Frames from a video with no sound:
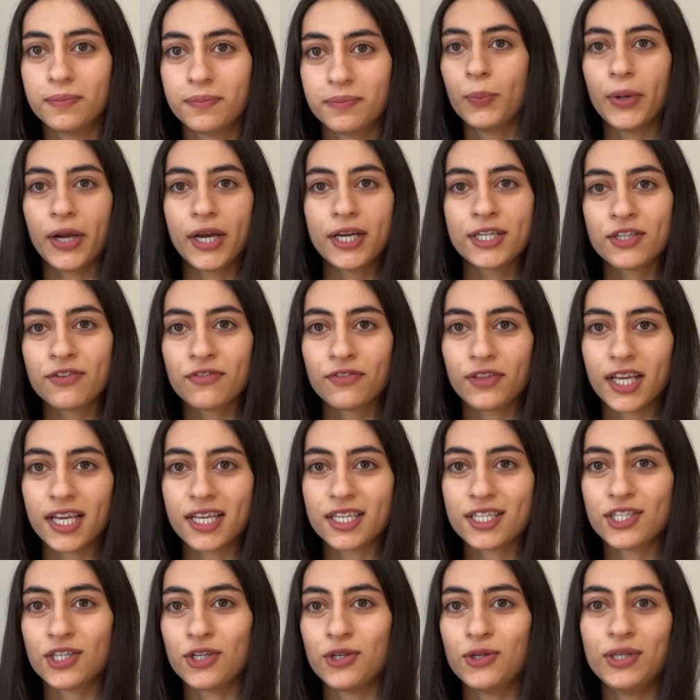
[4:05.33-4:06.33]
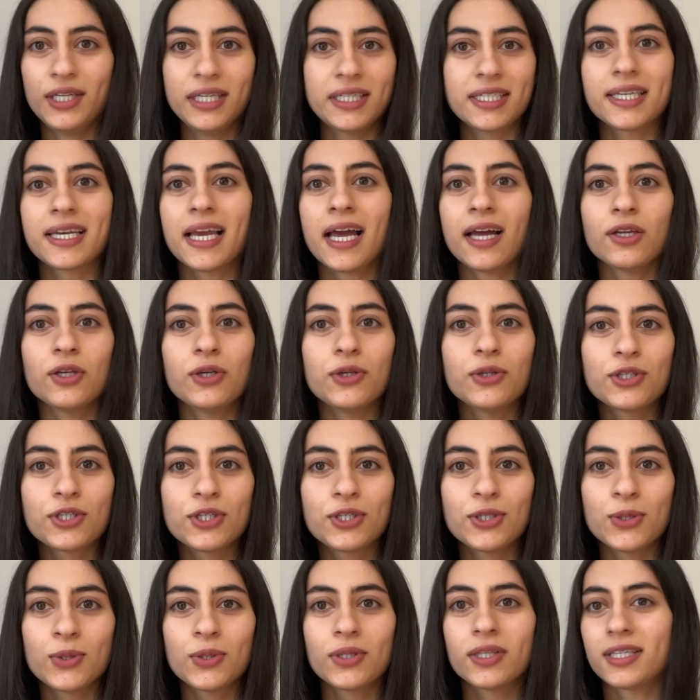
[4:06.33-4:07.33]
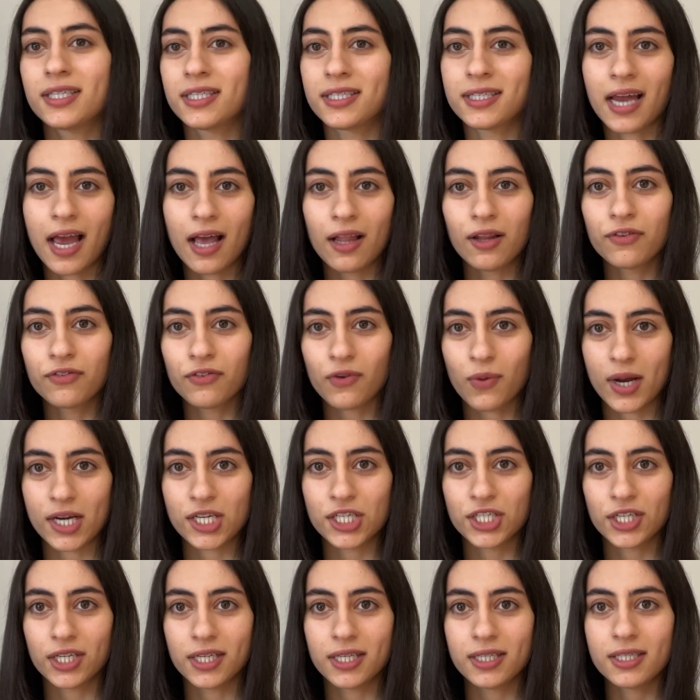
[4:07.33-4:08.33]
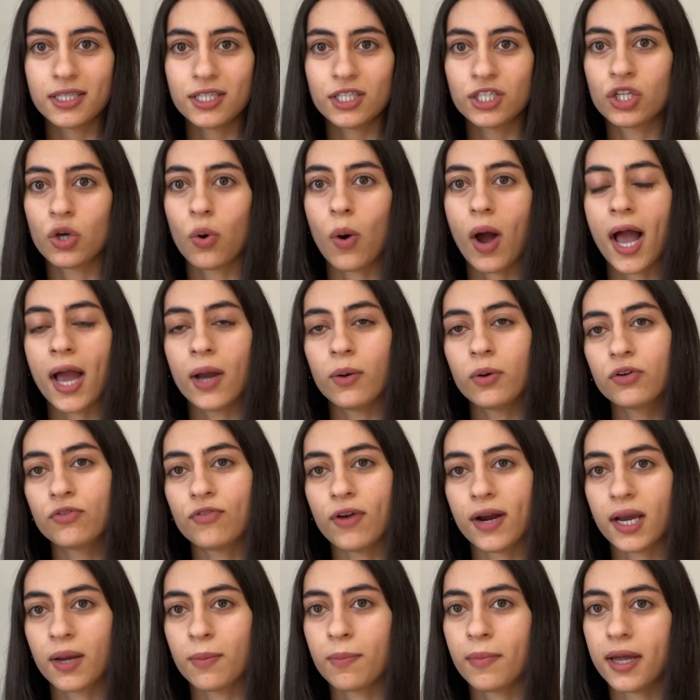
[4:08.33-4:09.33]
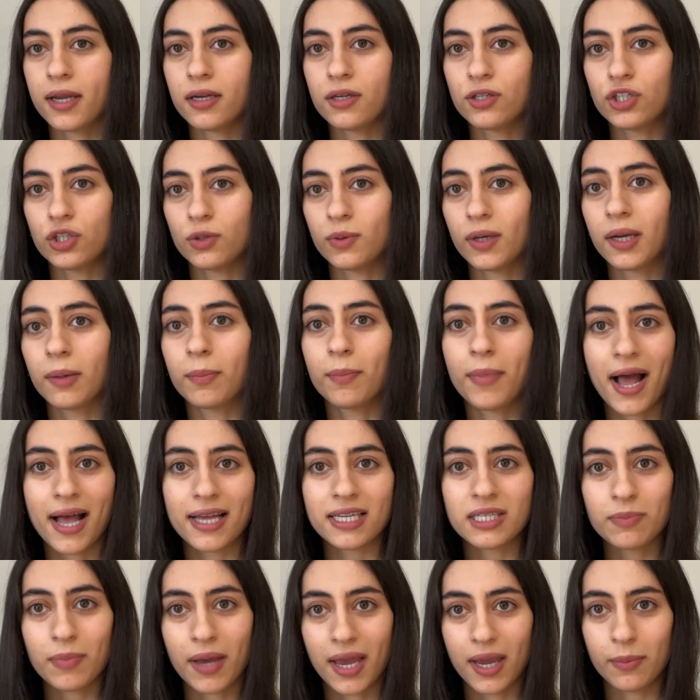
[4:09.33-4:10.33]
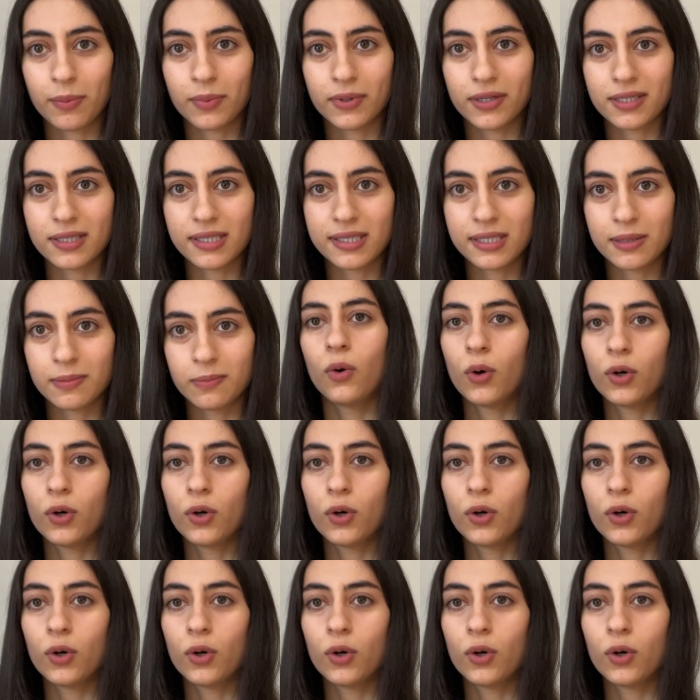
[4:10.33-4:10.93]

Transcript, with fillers: Because of this, you need to get used to the style of questions, so I would recommend doing past papers.